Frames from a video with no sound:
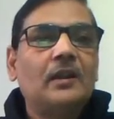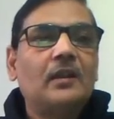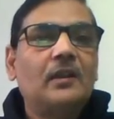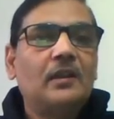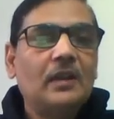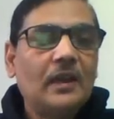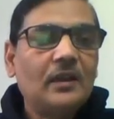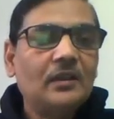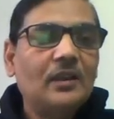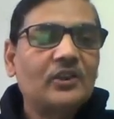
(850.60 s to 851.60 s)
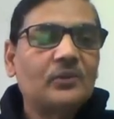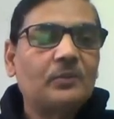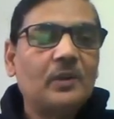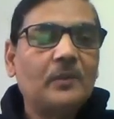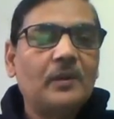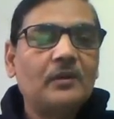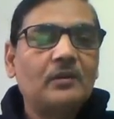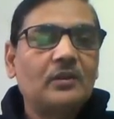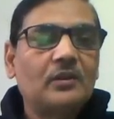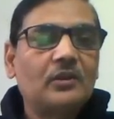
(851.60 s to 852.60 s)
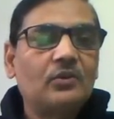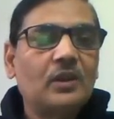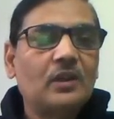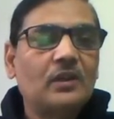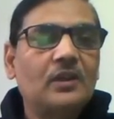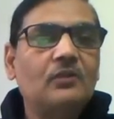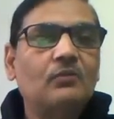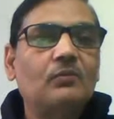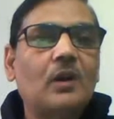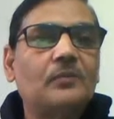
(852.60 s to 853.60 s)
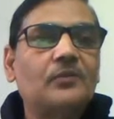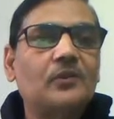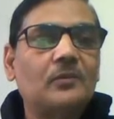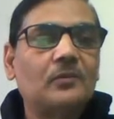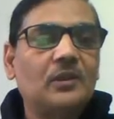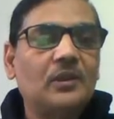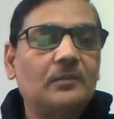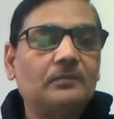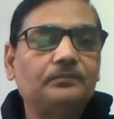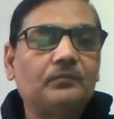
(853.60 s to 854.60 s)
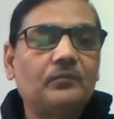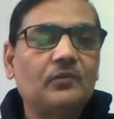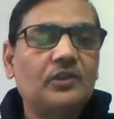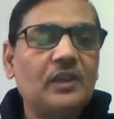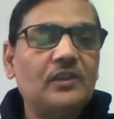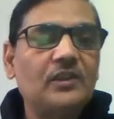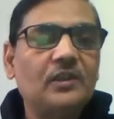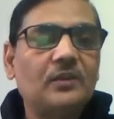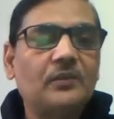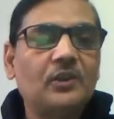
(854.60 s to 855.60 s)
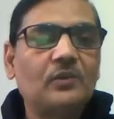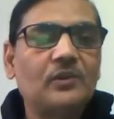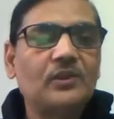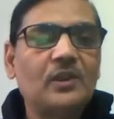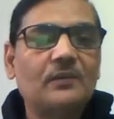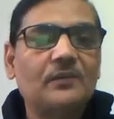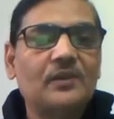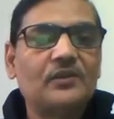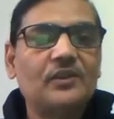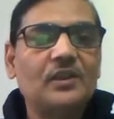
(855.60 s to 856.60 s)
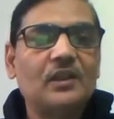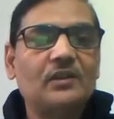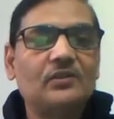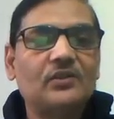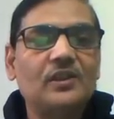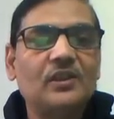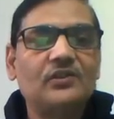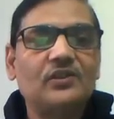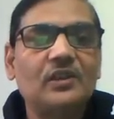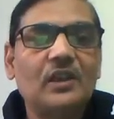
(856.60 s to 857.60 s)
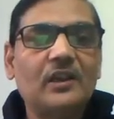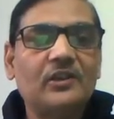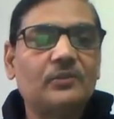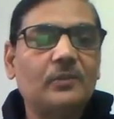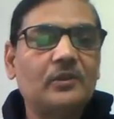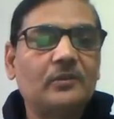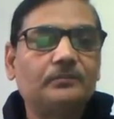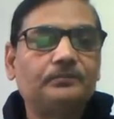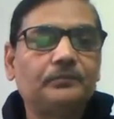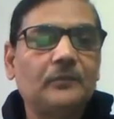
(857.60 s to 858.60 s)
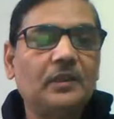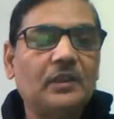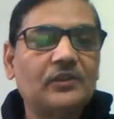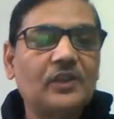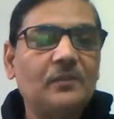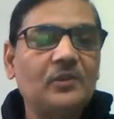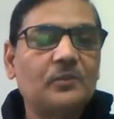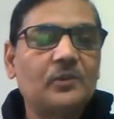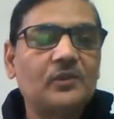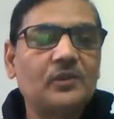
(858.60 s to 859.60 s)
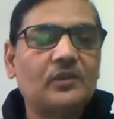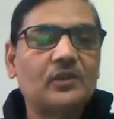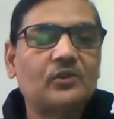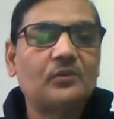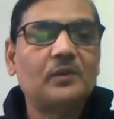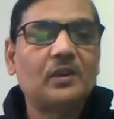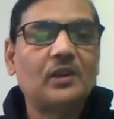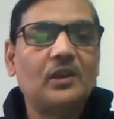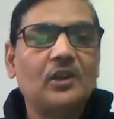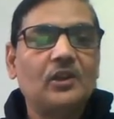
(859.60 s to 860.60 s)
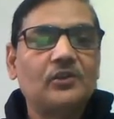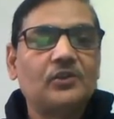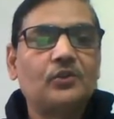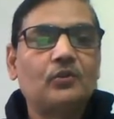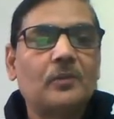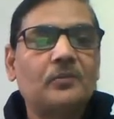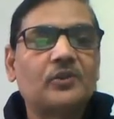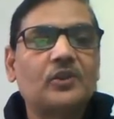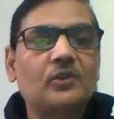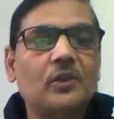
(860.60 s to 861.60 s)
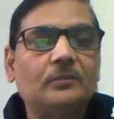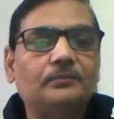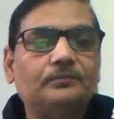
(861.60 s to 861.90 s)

In another experiment, he observed the change in the frequency of EST and CH gene arrangement in the same species, Drosophila pseudoobscura.